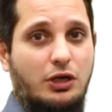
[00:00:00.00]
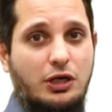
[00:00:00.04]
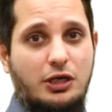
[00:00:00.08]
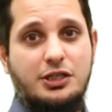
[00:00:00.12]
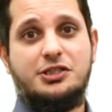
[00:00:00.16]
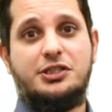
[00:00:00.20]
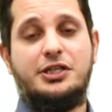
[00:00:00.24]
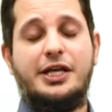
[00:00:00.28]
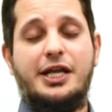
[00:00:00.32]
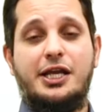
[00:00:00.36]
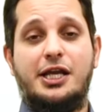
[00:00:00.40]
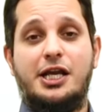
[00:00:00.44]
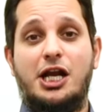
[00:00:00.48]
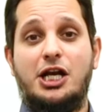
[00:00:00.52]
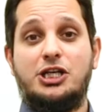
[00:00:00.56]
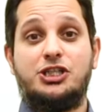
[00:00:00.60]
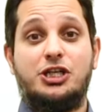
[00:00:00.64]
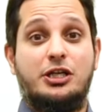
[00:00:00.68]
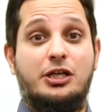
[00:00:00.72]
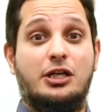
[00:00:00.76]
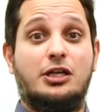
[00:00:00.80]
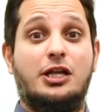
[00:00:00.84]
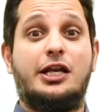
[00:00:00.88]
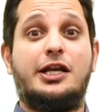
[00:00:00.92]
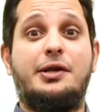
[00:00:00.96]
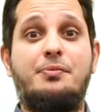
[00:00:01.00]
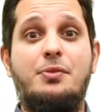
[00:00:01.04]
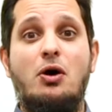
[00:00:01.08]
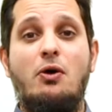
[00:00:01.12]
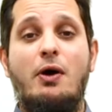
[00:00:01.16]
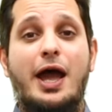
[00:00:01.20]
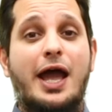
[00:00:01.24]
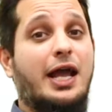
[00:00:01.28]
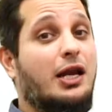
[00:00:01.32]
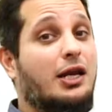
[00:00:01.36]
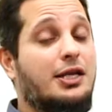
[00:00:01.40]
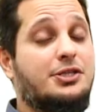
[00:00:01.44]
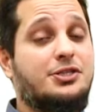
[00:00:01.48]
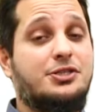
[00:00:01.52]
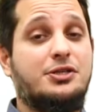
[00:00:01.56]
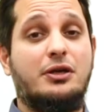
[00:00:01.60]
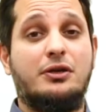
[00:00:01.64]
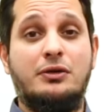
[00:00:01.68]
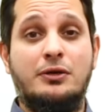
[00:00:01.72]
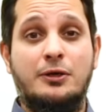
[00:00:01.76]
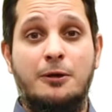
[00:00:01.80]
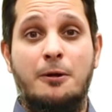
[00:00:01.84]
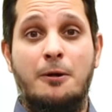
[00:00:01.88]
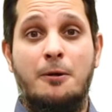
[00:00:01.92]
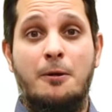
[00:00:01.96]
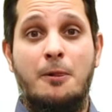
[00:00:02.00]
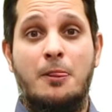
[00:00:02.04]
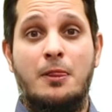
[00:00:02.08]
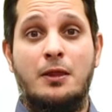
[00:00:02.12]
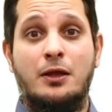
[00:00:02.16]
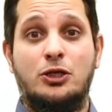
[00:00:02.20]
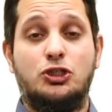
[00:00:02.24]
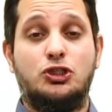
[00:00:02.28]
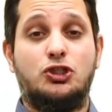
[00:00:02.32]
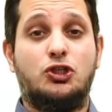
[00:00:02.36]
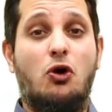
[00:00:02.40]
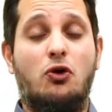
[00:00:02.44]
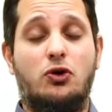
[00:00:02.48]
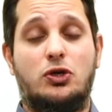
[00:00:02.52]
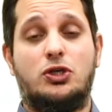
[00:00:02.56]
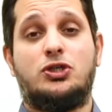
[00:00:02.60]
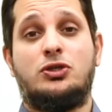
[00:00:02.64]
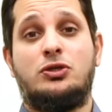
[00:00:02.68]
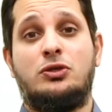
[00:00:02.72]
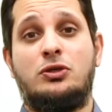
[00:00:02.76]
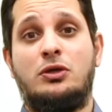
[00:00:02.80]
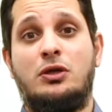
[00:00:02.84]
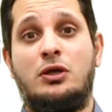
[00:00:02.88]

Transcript: listing agent and let him know, hey, listen, George,